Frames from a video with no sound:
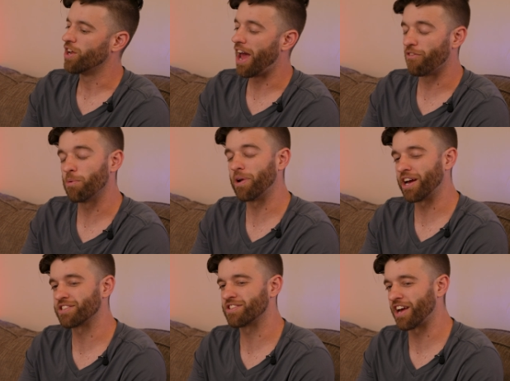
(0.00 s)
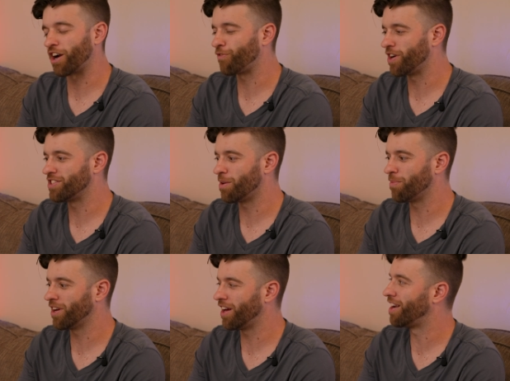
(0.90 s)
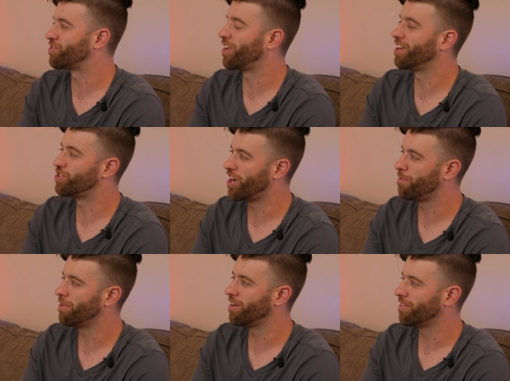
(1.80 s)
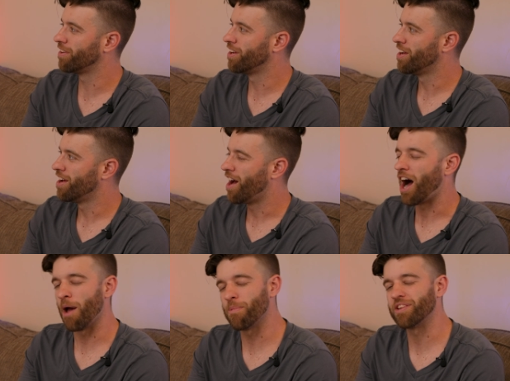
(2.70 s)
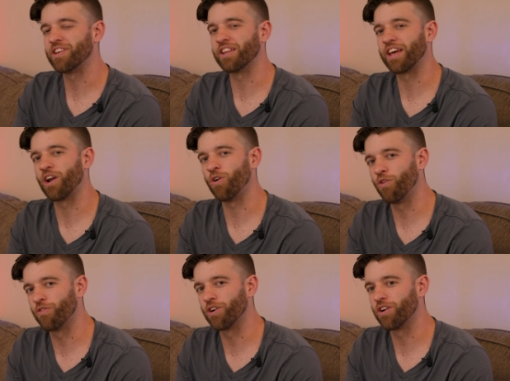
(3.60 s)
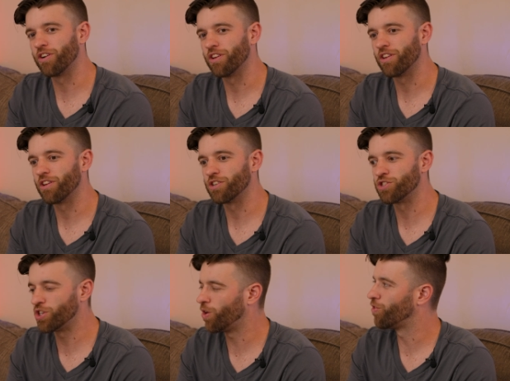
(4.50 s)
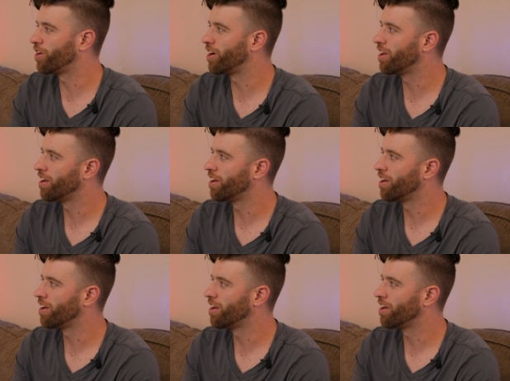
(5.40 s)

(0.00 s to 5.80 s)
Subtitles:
Everybody has to sacrifice something, and it's on an enchantment. I may take that over Shieldred.